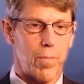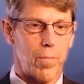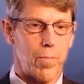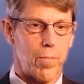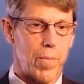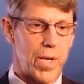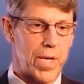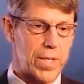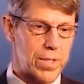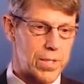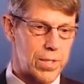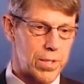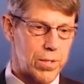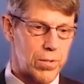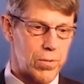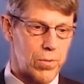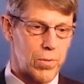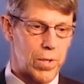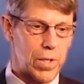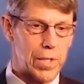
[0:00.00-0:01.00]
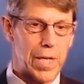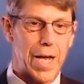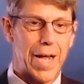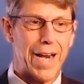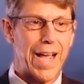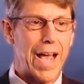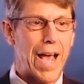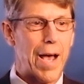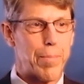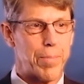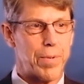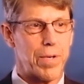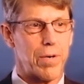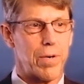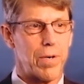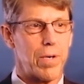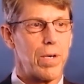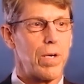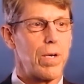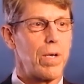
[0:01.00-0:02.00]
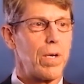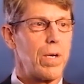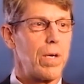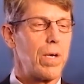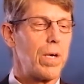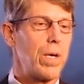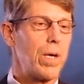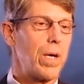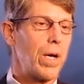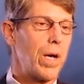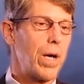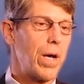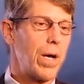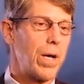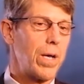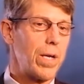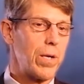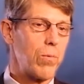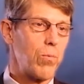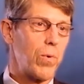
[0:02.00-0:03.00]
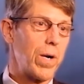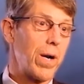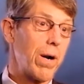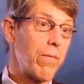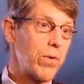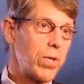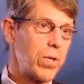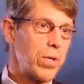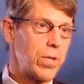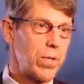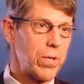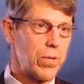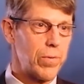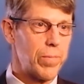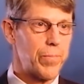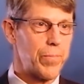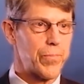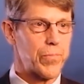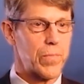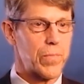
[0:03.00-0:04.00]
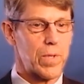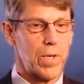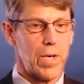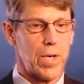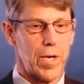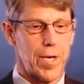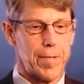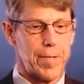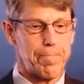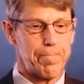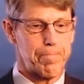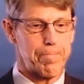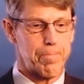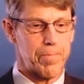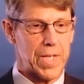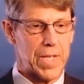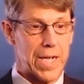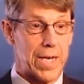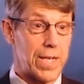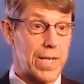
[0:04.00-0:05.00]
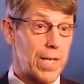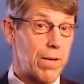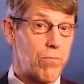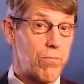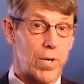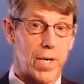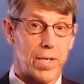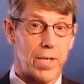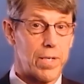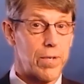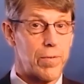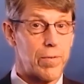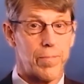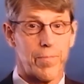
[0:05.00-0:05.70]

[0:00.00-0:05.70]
makes you a lot happier in whatever you do. And I love what I do.